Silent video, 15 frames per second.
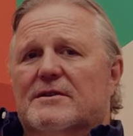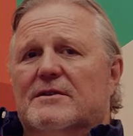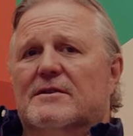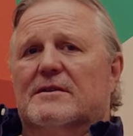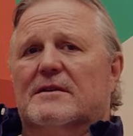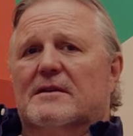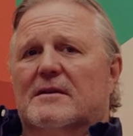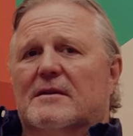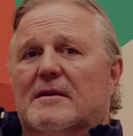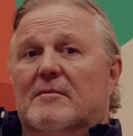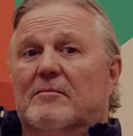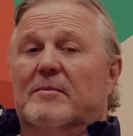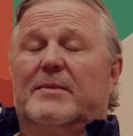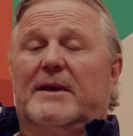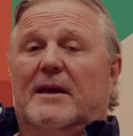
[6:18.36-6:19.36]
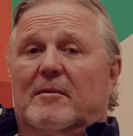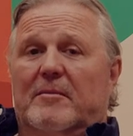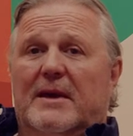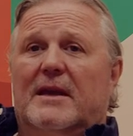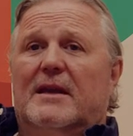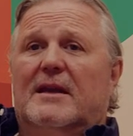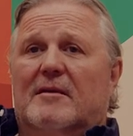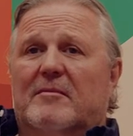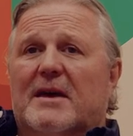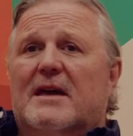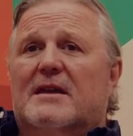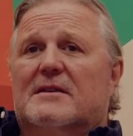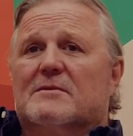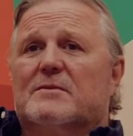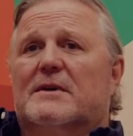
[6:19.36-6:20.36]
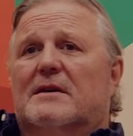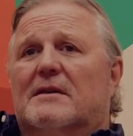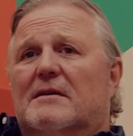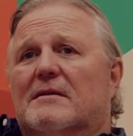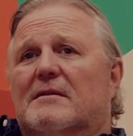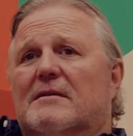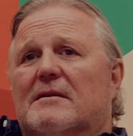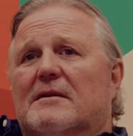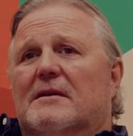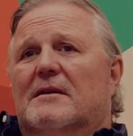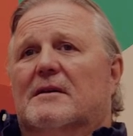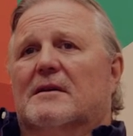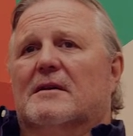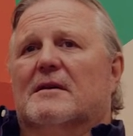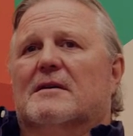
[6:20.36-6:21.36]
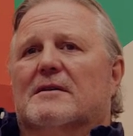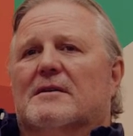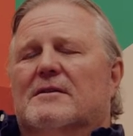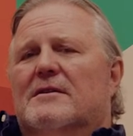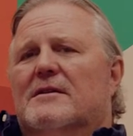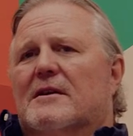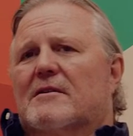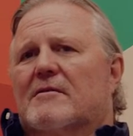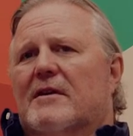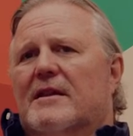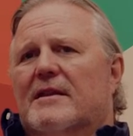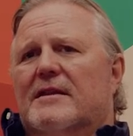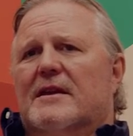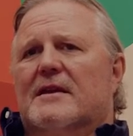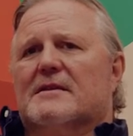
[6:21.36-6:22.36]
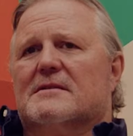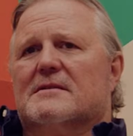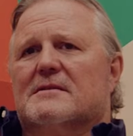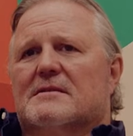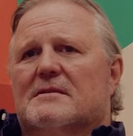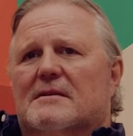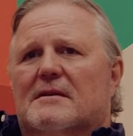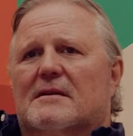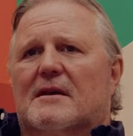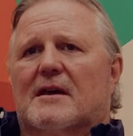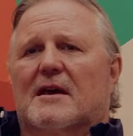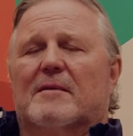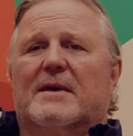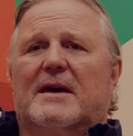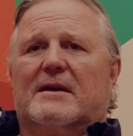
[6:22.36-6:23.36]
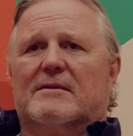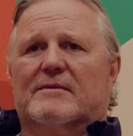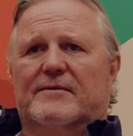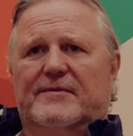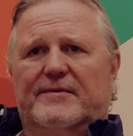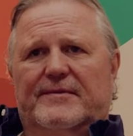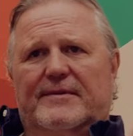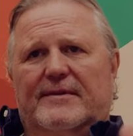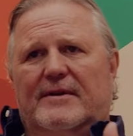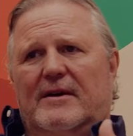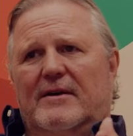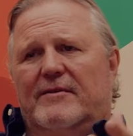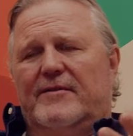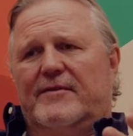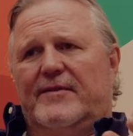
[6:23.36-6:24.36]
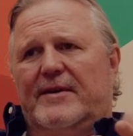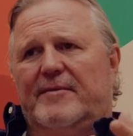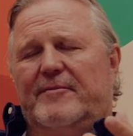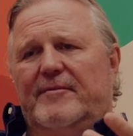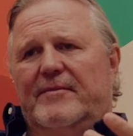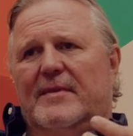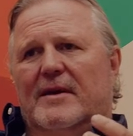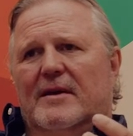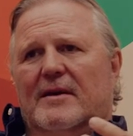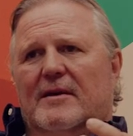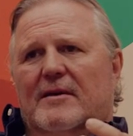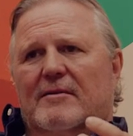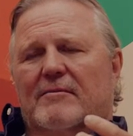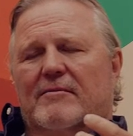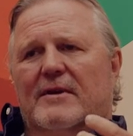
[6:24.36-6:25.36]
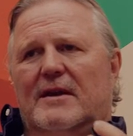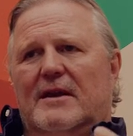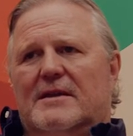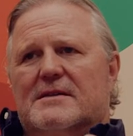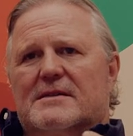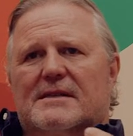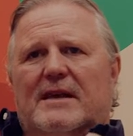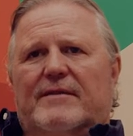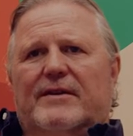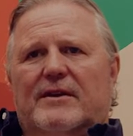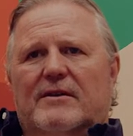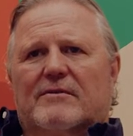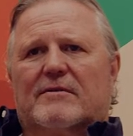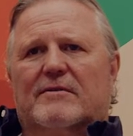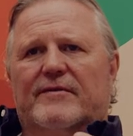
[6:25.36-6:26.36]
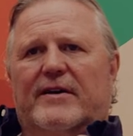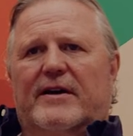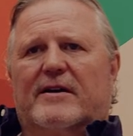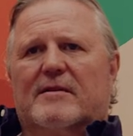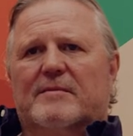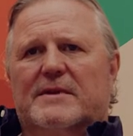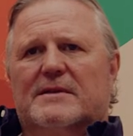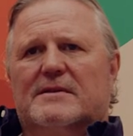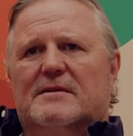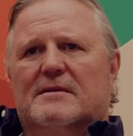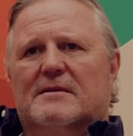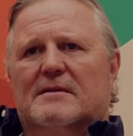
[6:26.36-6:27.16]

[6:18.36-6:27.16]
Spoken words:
knew that being a media man as well, knew that great things come out of really just loving your environment,